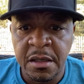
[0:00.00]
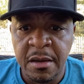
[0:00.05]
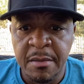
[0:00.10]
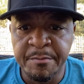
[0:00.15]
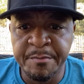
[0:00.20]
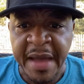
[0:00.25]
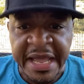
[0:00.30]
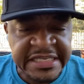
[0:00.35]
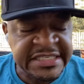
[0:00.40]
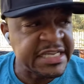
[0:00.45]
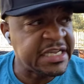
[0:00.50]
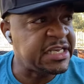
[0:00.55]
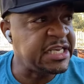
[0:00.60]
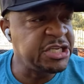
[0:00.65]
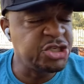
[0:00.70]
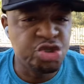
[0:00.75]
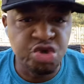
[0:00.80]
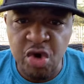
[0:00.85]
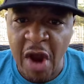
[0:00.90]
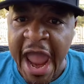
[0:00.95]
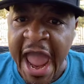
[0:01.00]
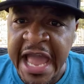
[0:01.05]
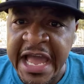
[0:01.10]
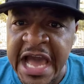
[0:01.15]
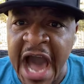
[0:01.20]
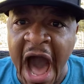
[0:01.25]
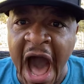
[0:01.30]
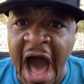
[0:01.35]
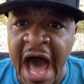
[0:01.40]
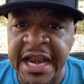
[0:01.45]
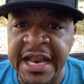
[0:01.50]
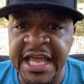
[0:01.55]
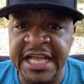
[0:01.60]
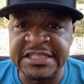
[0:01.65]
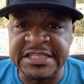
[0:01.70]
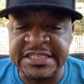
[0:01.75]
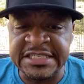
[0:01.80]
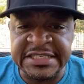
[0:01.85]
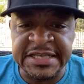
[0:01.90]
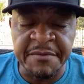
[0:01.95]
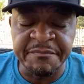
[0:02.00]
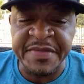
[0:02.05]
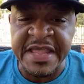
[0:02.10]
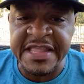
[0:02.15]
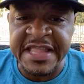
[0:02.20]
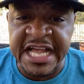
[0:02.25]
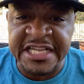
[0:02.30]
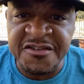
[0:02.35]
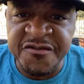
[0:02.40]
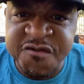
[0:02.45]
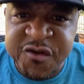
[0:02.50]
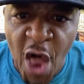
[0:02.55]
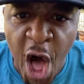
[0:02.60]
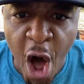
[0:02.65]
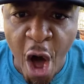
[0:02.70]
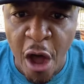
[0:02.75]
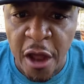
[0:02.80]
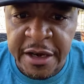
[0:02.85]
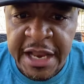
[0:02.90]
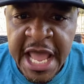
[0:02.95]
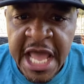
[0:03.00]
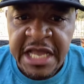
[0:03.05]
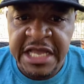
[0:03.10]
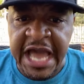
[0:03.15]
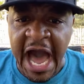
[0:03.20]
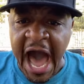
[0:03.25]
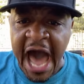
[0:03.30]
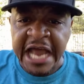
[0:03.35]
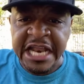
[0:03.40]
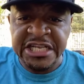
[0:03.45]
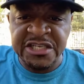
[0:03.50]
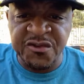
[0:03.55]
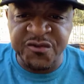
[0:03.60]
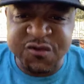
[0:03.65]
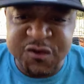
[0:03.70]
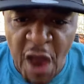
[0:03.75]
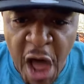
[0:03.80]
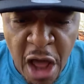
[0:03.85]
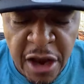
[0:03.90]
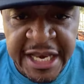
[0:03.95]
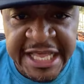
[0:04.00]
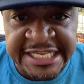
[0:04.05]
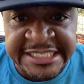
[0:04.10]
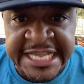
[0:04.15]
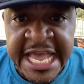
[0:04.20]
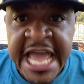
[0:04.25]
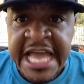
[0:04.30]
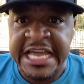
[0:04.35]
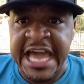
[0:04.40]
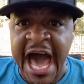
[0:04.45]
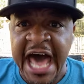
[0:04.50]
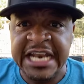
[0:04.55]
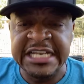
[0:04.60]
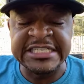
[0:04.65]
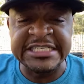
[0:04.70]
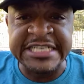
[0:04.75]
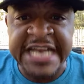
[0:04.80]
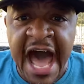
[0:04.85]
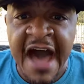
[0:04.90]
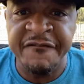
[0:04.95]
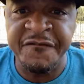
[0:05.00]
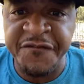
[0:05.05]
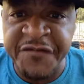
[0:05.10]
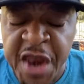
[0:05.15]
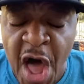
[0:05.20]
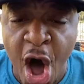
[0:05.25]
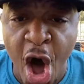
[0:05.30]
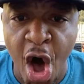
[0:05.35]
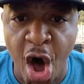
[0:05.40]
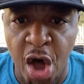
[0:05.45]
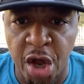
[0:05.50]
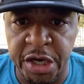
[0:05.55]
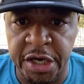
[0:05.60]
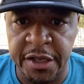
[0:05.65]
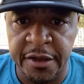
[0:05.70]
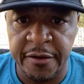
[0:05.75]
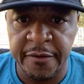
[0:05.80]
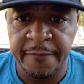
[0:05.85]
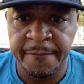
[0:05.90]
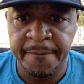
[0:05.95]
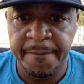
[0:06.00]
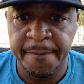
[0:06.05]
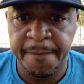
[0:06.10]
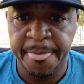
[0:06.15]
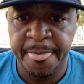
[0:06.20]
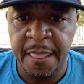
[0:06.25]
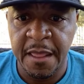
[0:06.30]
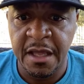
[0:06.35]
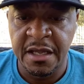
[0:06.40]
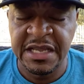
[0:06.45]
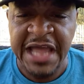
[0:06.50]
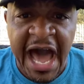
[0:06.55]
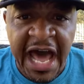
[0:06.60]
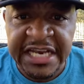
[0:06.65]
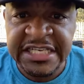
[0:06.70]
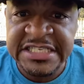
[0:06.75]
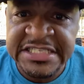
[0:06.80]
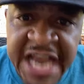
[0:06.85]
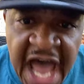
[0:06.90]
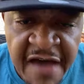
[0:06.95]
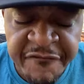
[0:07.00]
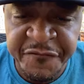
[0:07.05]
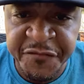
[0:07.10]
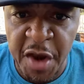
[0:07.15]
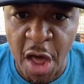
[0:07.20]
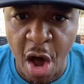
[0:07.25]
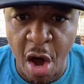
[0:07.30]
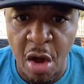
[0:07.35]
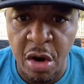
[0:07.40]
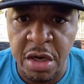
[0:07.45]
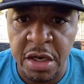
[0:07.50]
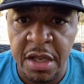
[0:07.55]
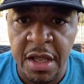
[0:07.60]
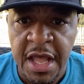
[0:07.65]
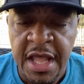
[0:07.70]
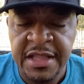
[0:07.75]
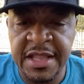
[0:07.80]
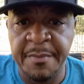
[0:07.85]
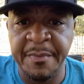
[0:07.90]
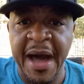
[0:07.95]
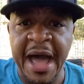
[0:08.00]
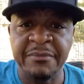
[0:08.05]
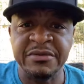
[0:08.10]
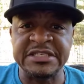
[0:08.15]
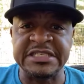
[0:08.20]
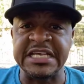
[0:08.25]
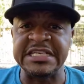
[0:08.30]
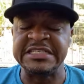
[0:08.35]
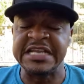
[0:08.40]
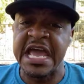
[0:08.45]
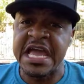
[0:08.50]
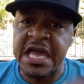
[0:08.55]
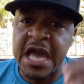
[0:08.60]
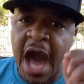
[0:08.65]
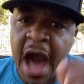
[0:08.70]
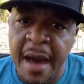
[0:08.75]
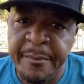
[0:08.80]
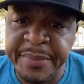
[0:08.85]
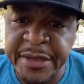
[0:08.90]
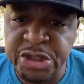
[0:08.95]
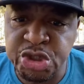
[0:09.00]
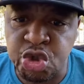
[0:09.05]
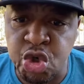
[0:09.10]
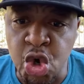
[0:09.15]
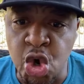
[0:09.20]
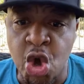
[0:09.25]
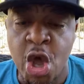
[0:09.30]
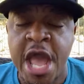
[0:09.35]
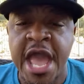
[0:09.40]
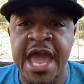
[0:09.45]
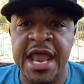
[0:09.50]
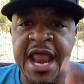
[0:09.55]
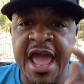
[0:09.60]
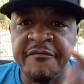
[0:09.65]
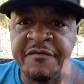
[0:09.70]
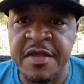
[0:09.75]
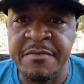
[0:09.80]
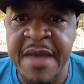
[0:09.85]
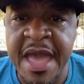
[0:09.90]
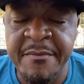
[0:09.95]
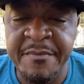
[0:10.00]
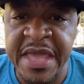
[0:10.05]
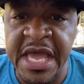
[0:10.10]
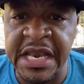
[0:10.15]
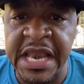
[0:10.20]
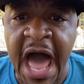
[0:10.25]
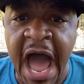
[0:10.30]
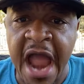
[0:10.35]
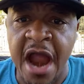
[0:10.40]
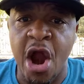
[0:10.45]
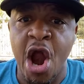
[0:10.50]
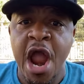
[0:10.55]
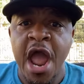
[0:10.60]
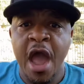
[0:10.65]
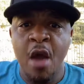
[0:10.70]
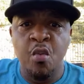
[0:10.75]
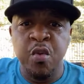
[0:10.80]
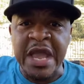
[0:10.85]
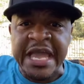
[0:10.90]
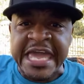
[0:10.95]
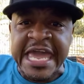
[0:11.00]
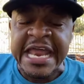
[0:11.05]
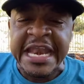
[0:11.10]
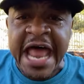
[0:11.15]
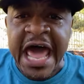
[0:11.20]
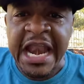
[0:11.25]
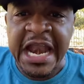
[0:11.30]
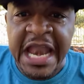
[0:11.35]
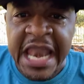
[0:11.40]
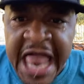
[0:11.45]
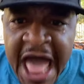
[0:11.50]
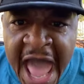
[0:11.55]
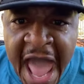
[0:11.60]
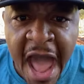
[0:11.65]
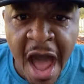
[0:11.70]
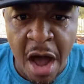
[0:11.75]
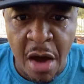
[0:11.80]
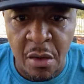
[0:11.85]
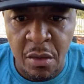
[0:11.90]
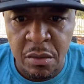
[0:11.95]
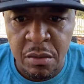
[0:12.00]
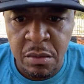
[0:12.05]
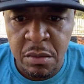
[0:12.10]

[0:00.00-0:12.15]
basically drag God into something that's flawed. God is flawless. God is not flawed. God is not flawed. The Bible says, let God be true and every man be a liar. And we cannot allow